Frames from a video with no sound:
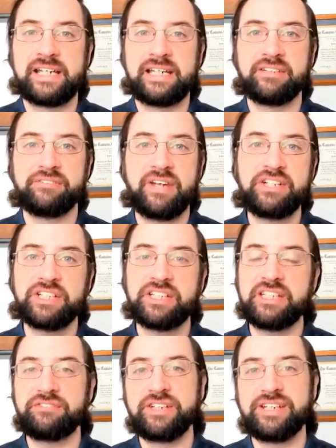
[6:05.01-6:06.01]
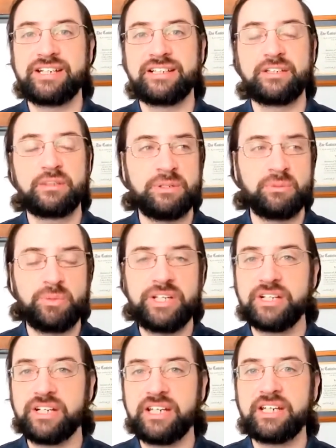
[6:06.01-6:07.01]
And eventually, if you get a little bit
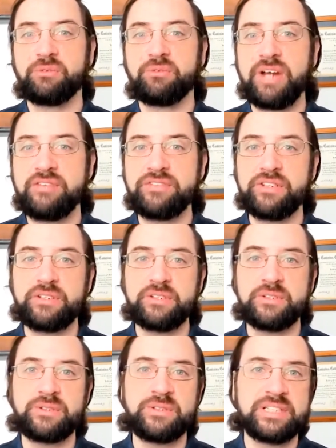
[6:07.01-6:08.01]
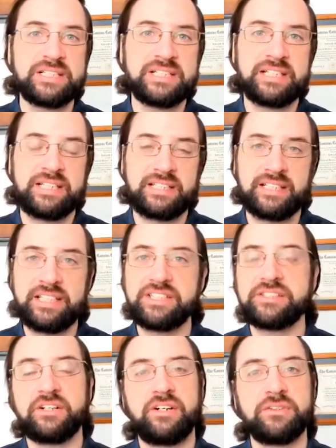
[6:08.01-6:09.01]
weakening in revenue, it
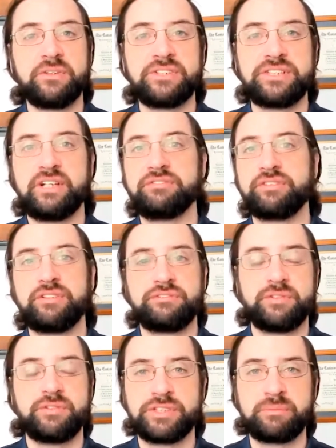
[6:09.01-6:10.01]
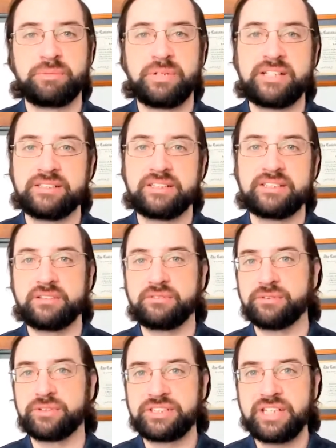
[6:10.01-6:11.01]
leads to all those self-reinforcing processes
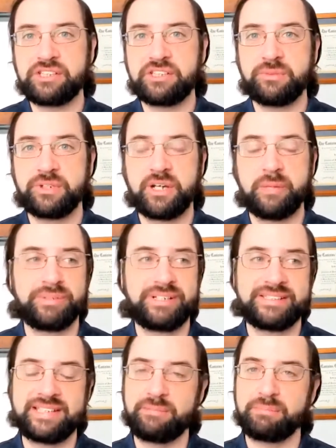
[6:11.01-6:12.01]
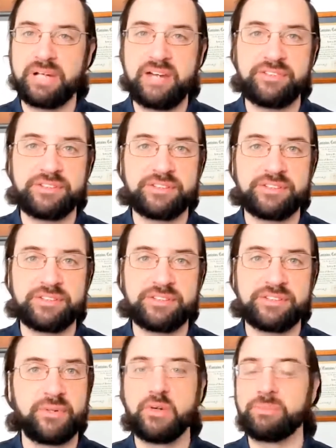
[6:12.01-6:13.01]
of a recession where companies say profits are
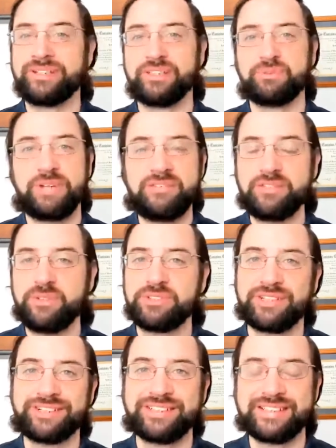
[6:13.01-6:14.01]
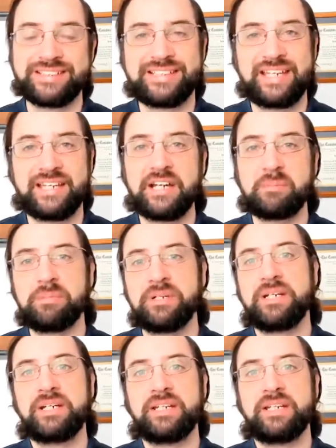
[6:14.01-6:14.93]
going lower because revenues aren't going to stay up.